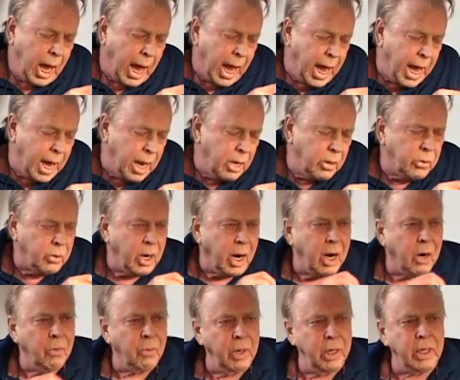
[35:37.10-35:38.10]
as
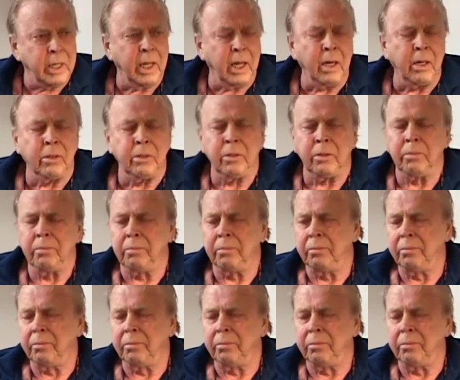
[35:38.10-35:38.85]
our retailers